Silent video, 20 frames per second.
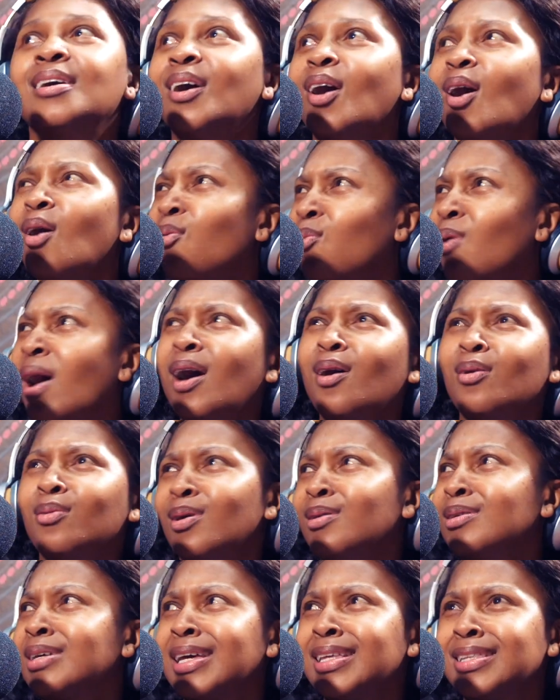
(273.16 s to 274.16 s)
oh, wow,
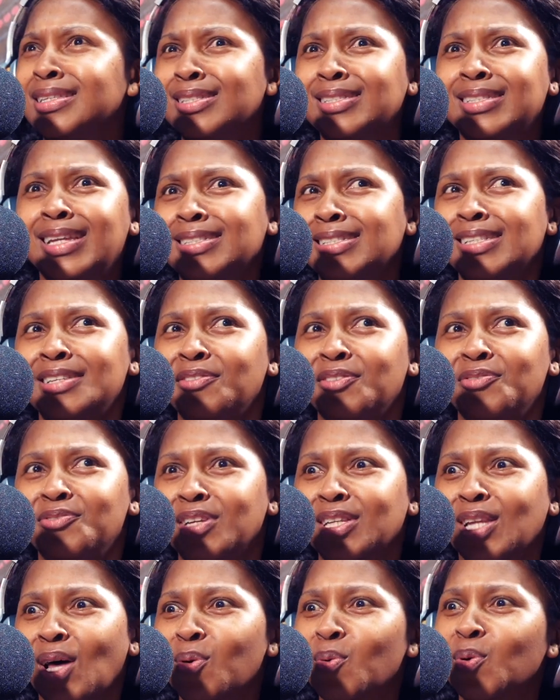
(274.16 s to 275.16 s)
okay, this doesn't even
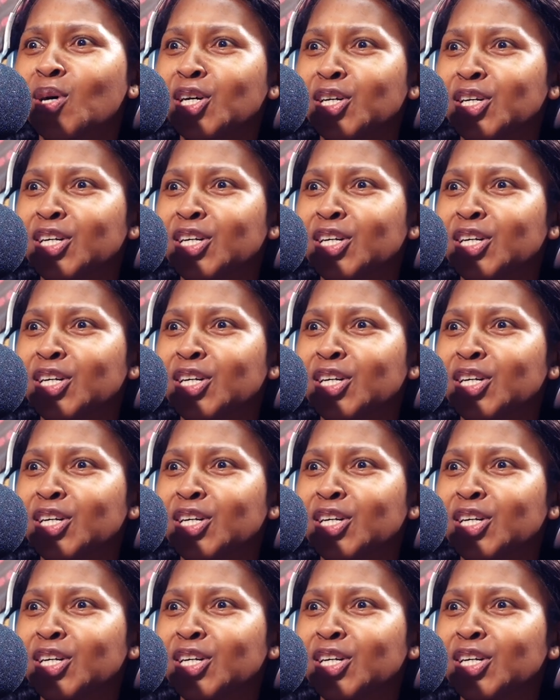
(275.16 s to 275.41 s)
feel like work.